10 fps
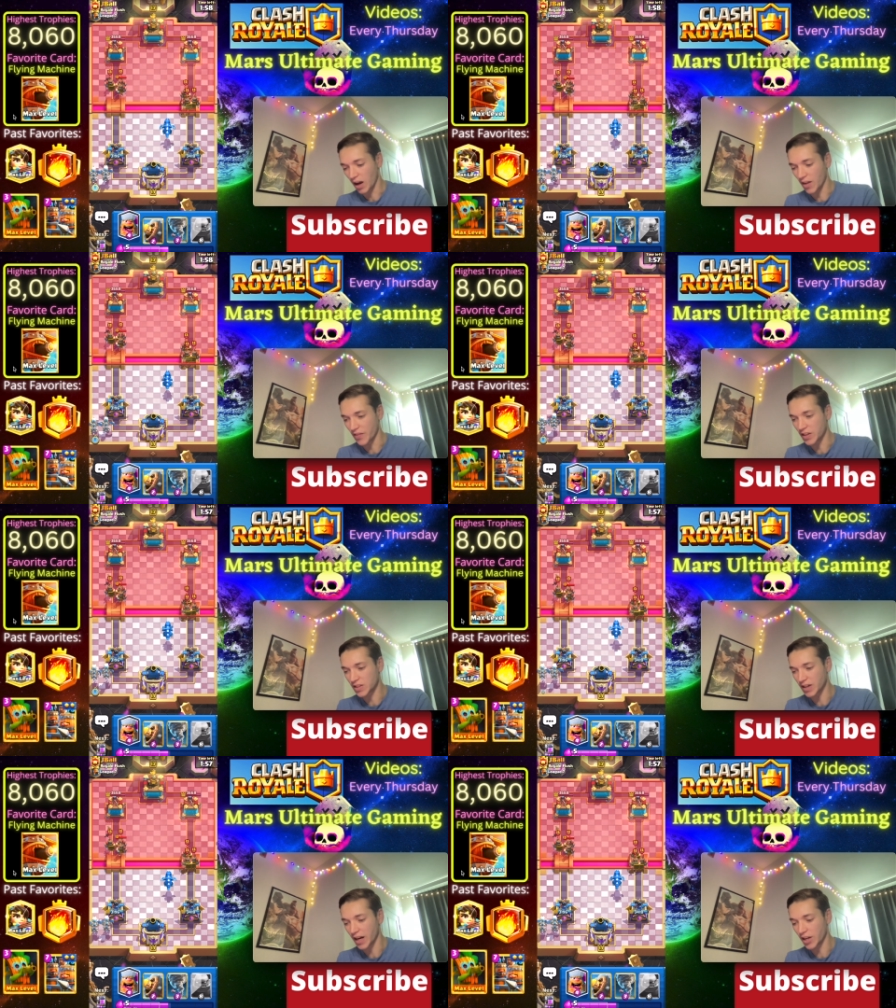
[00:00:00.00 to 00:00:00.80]
On this
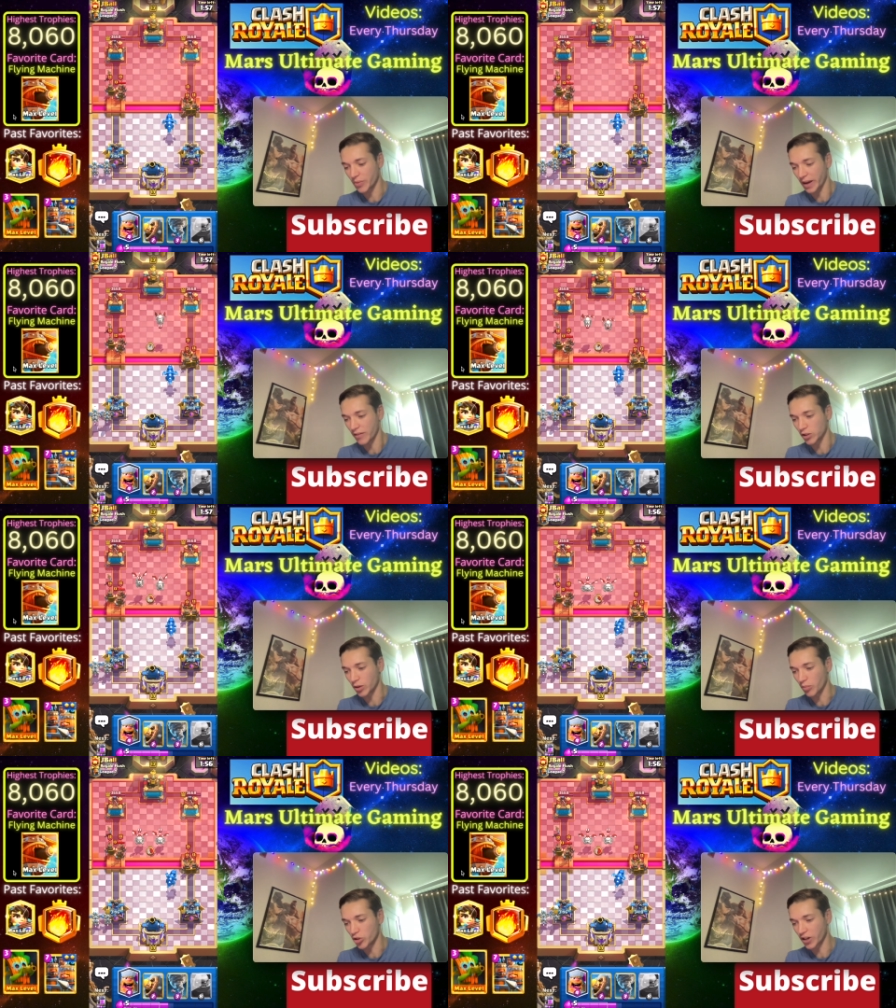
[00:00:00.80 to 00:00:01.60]
side we have a
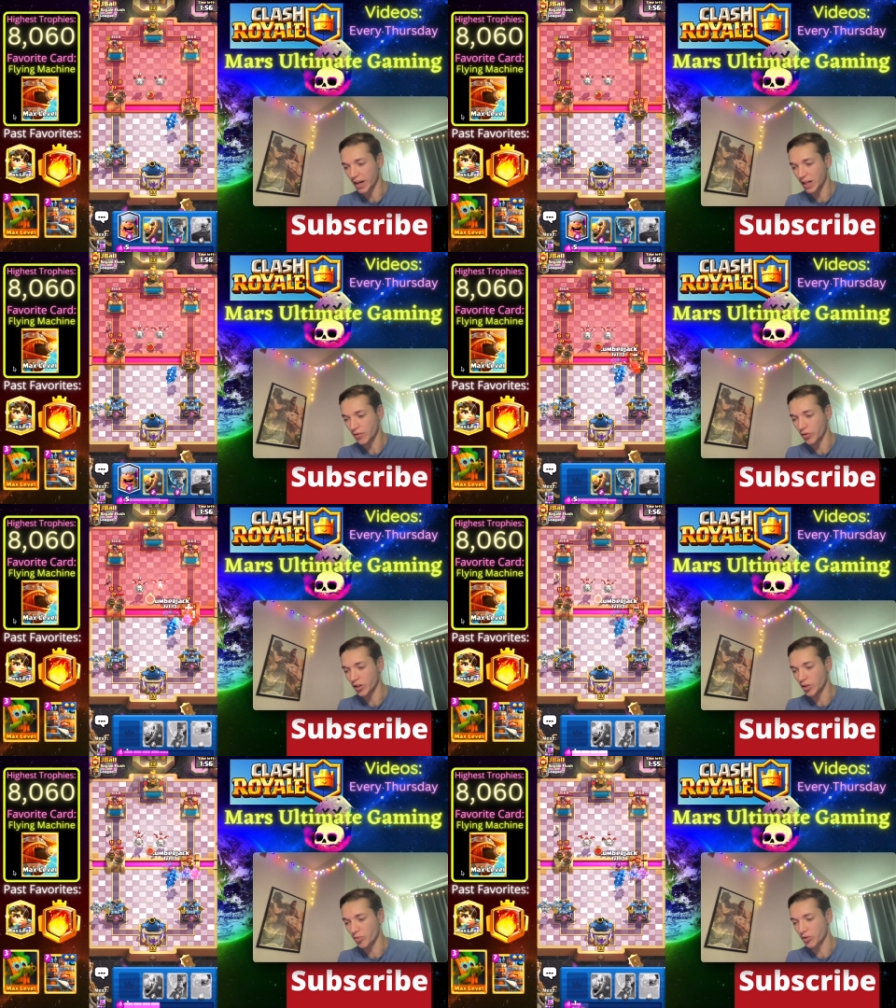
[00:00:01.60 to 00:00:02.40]
Lumberjack if we
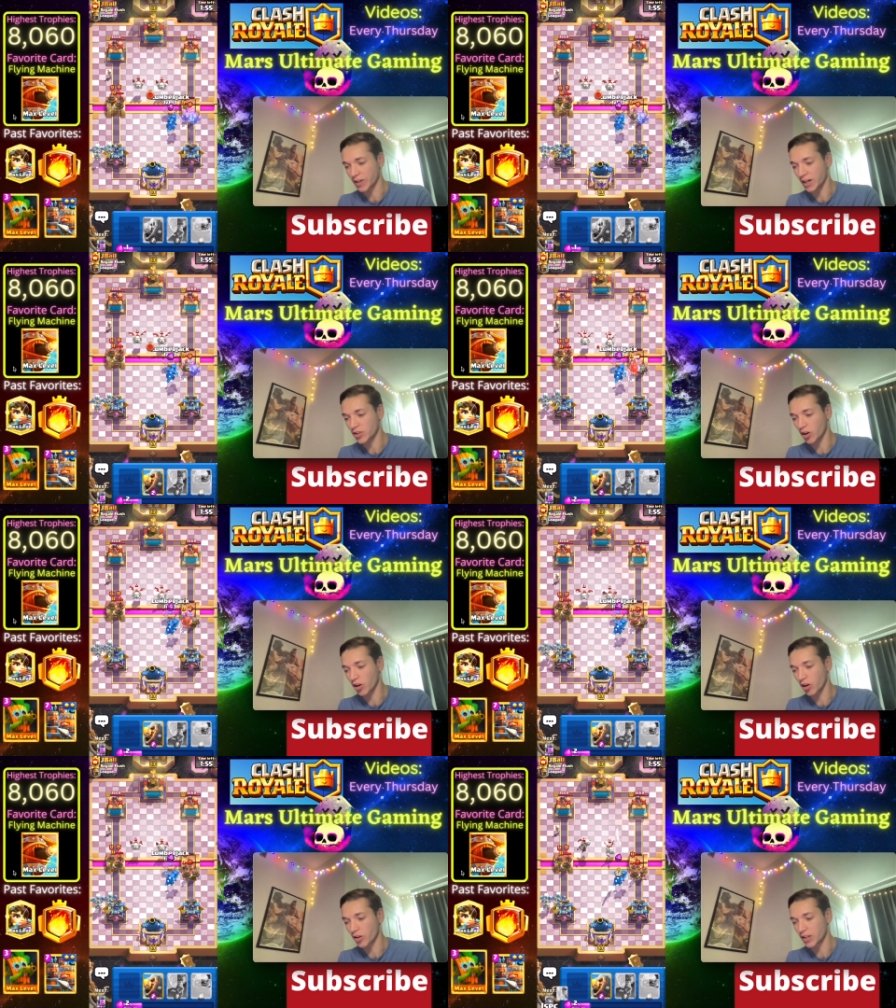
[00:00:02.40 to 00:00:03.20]
need to protect
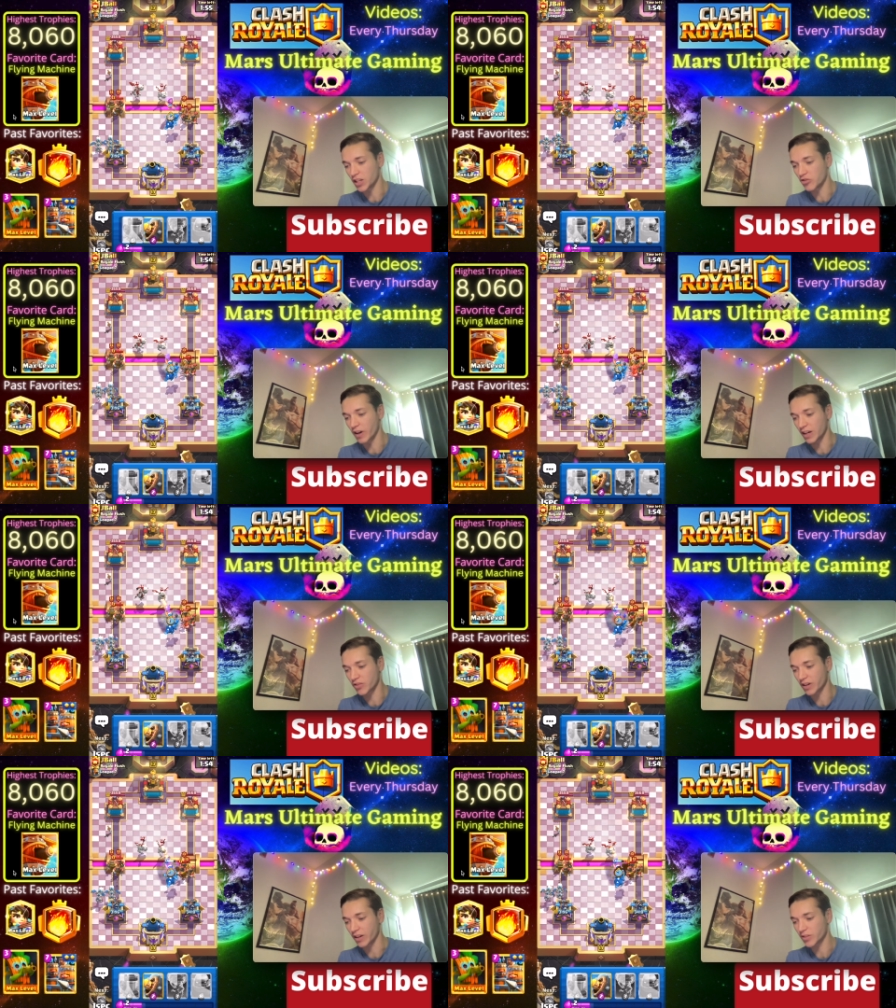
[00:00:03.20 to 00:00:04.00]
our E-Drag.
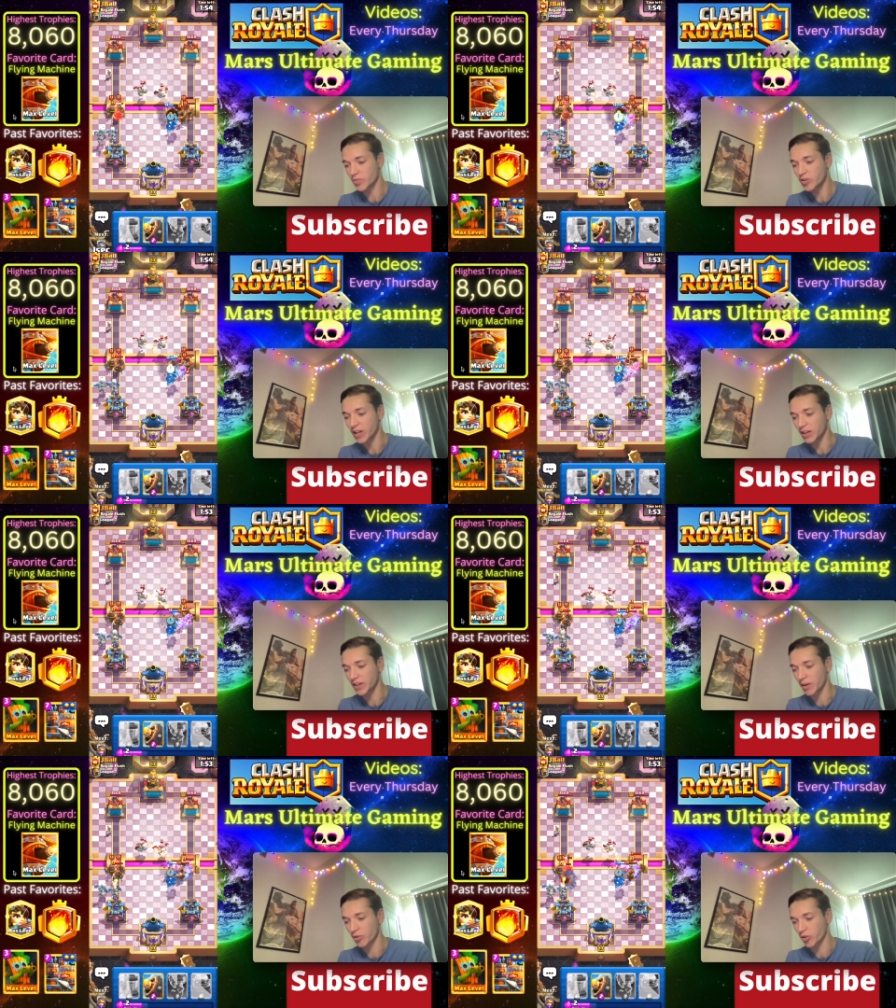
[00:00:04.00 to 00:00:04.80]
So yeah, let's protect
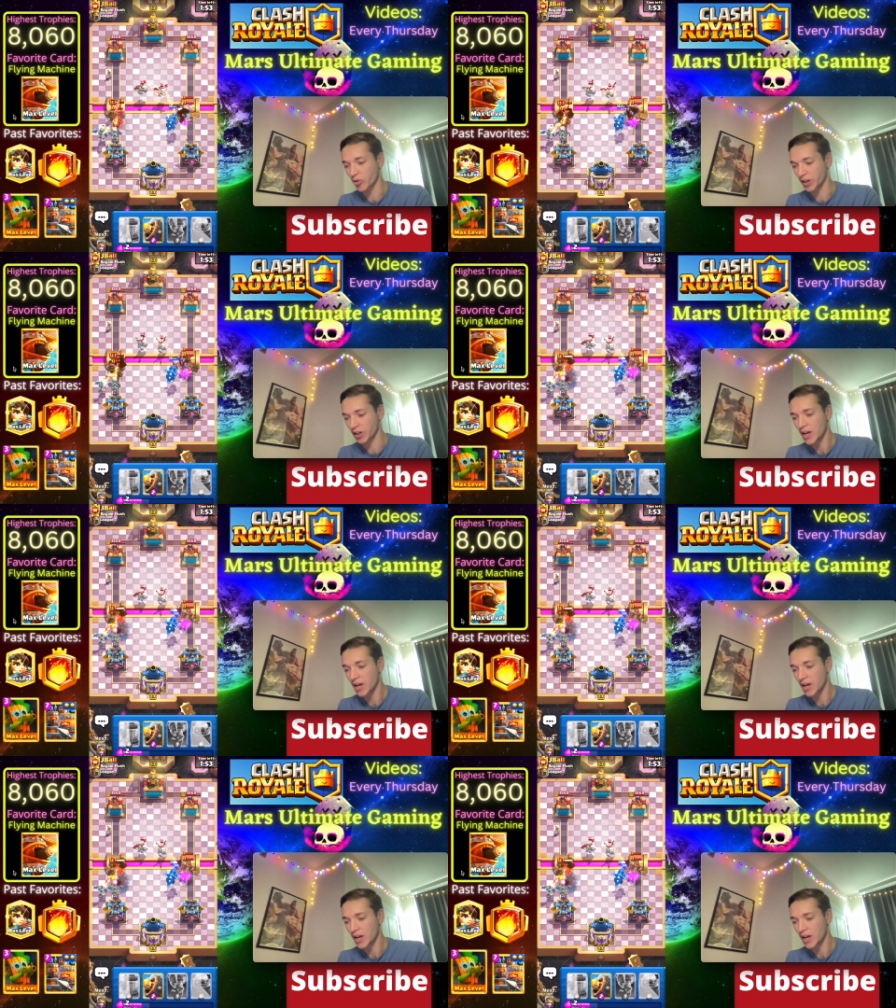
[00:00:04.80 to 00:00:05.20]
that real quick.